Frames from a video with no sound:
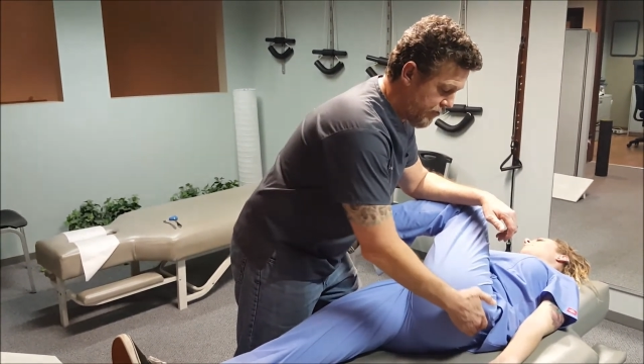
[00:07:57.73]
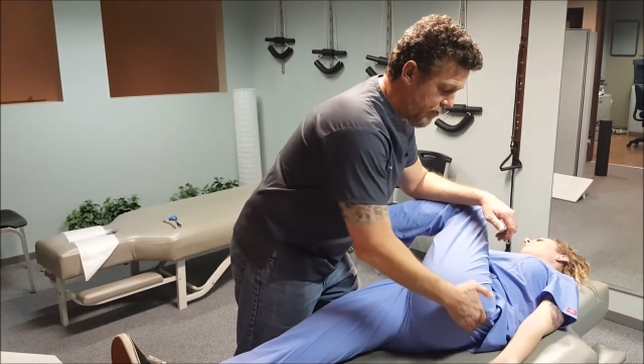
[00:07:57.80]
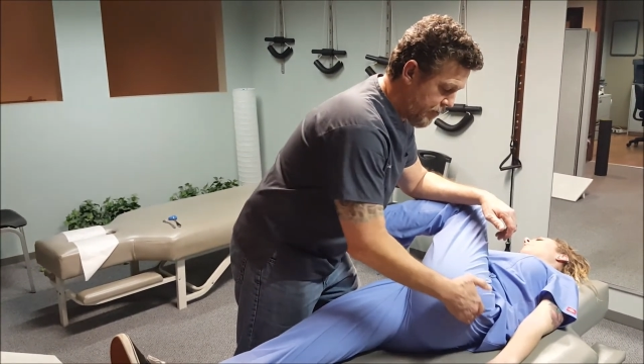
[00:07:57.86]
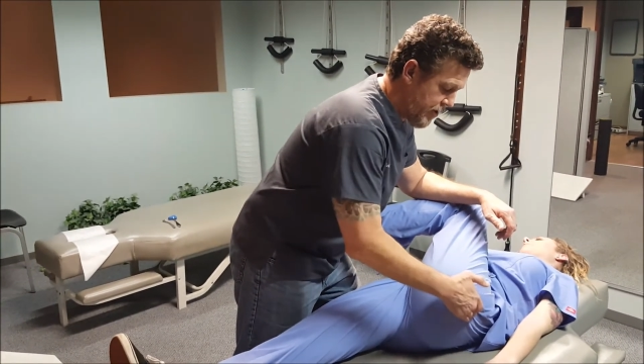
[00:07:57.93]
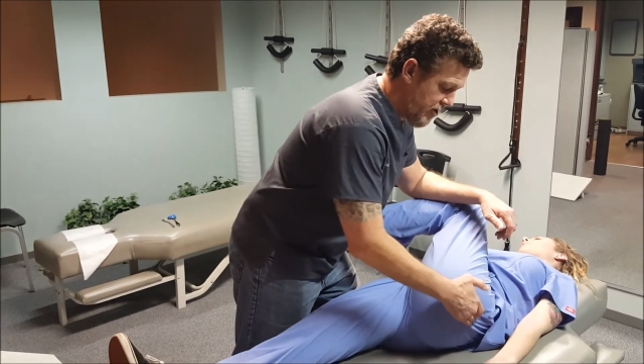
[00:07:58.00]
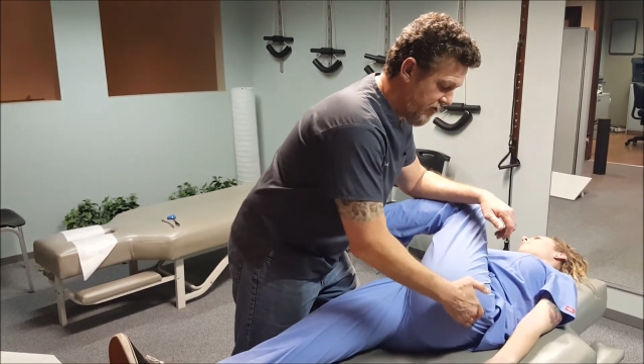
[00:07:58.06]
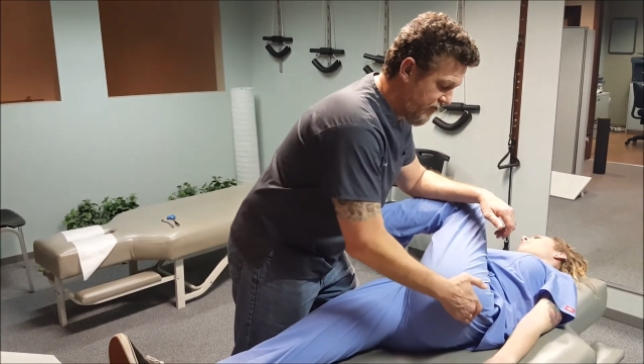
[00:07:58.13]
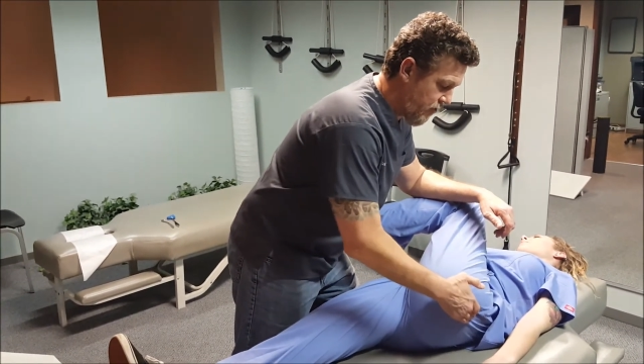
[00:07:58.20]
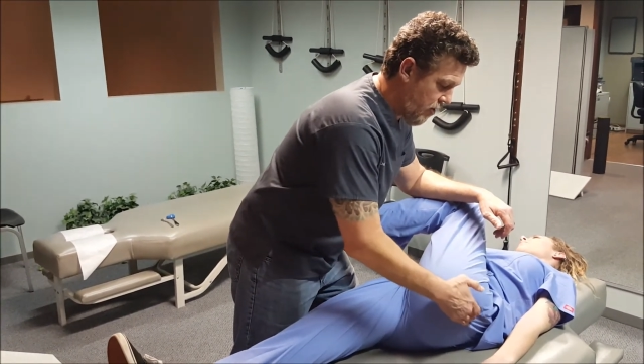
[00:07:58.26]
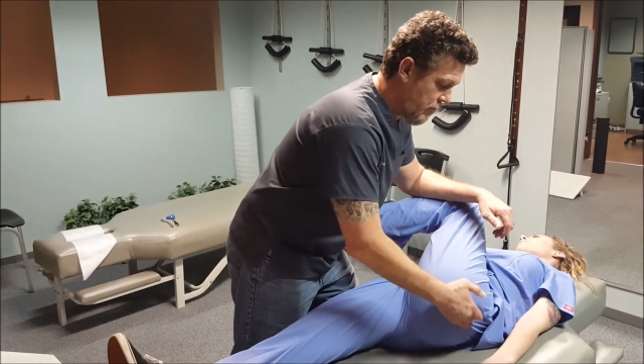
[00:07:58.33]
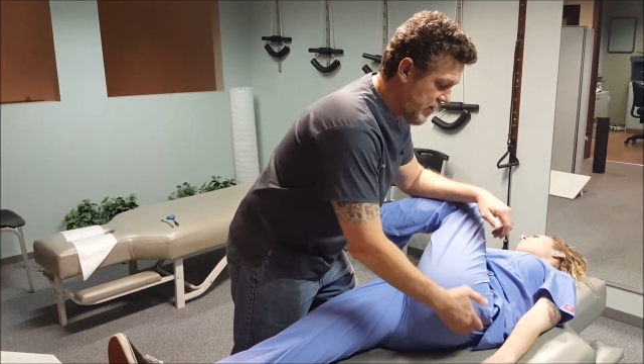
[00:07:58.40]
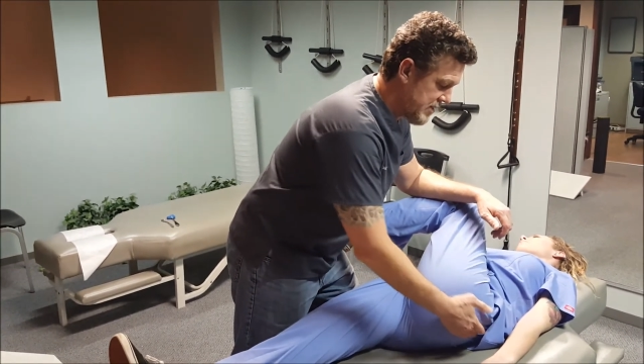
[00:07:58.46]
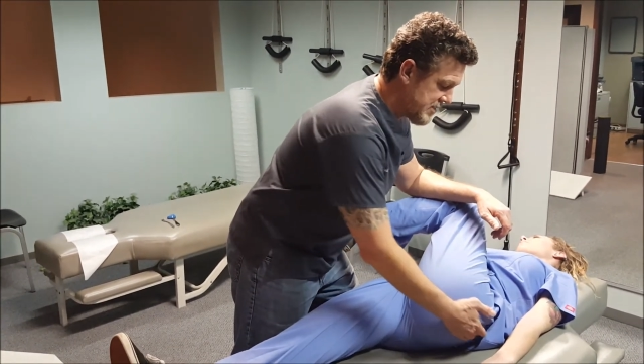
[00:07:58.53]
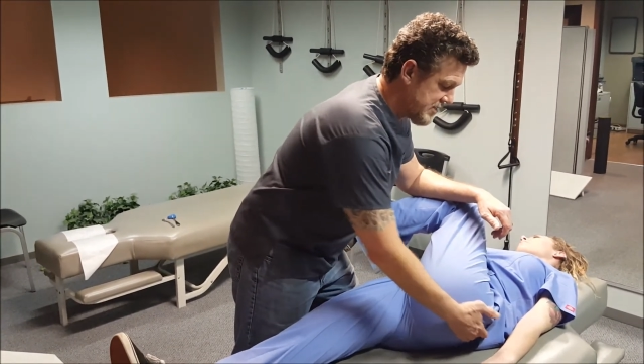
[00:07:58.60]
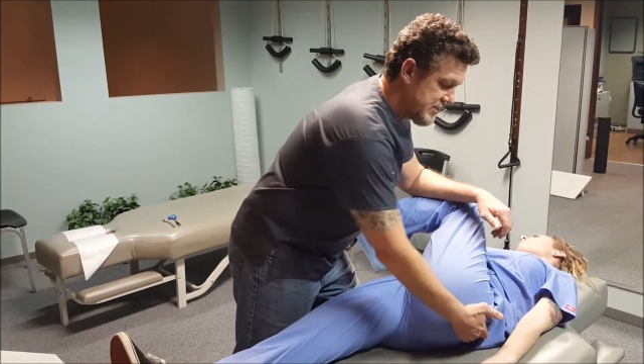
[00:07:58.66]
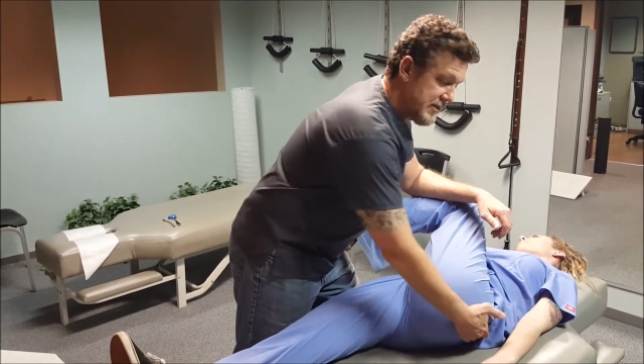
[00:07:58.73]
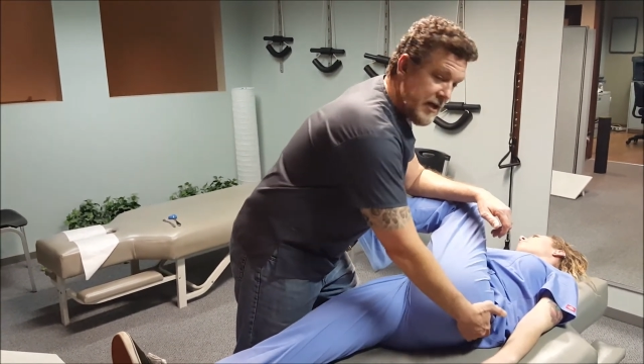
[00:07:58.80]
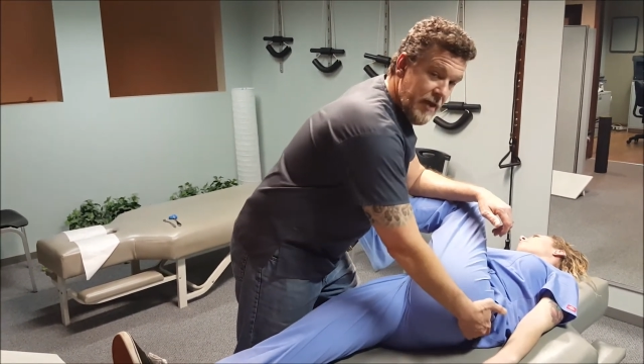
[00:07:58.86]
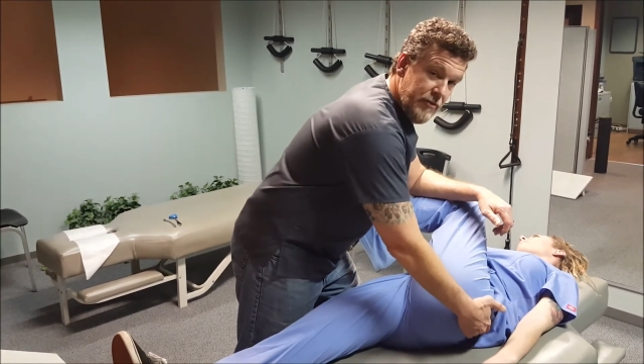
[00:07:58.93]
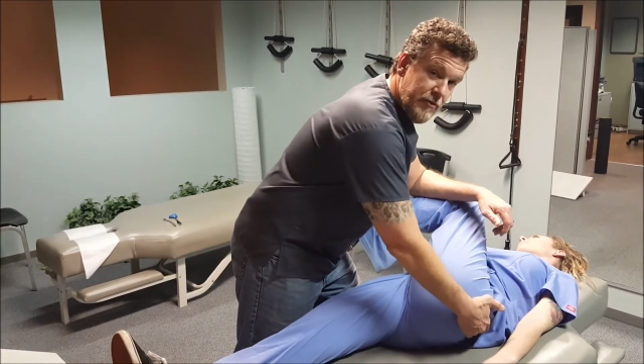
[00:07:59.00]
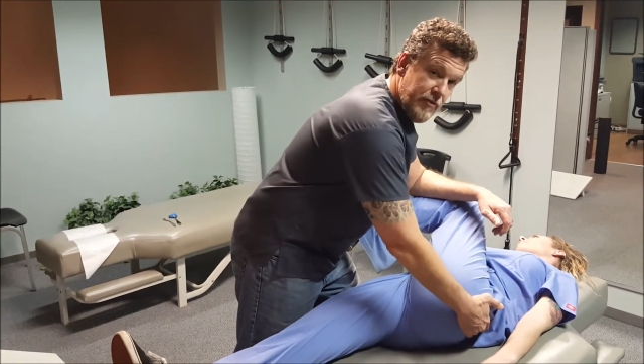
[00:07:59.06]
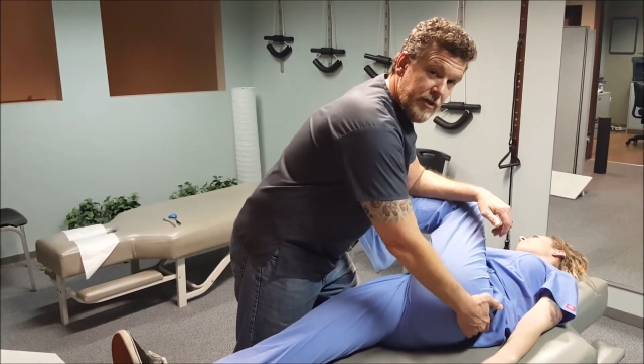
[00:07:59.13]
the piriformis,
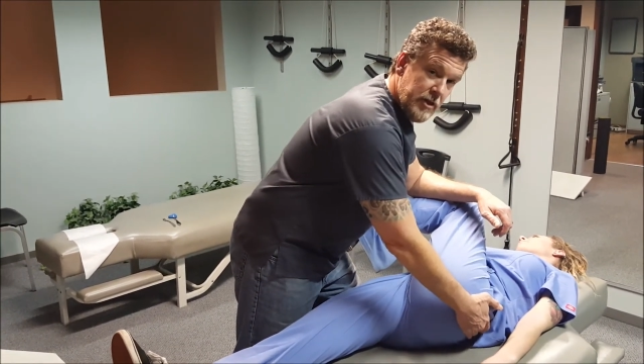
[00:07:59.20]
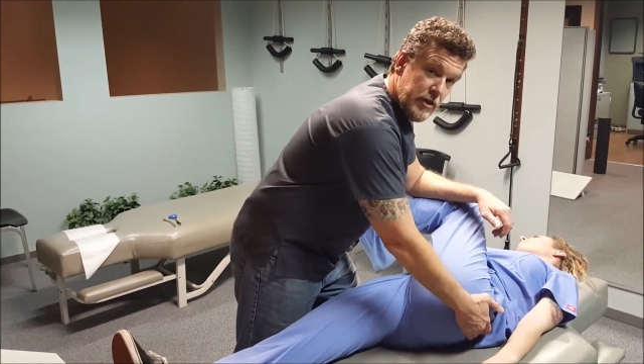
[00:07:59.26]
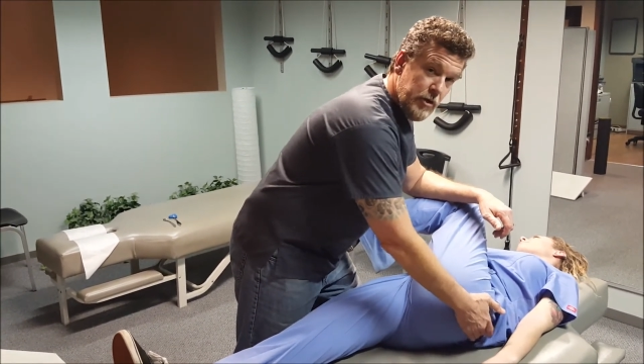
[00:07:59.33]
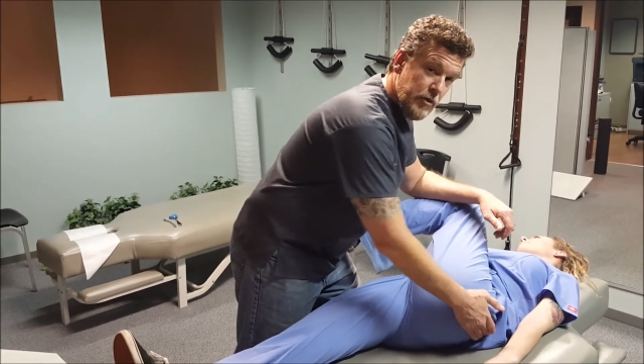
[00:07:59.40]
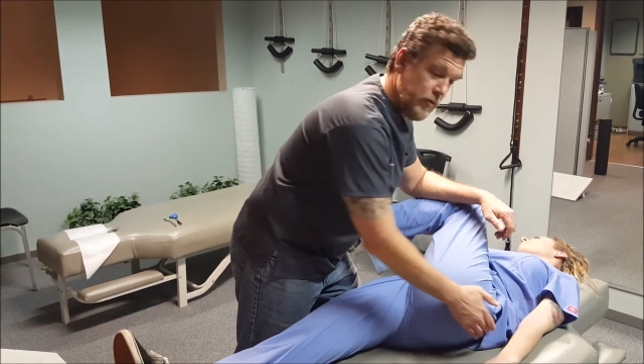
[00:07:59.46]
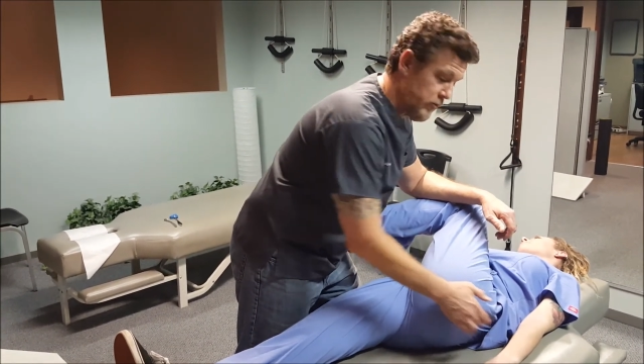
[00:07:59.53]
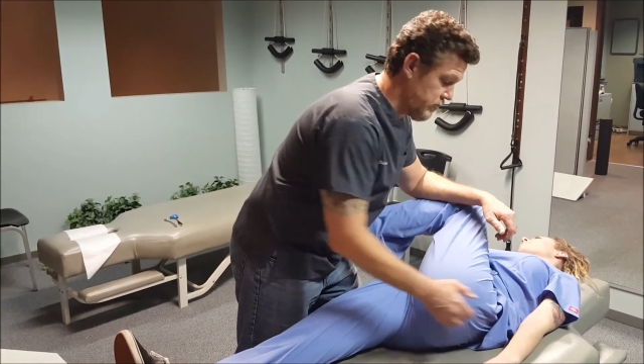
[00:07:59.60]
and through the glute.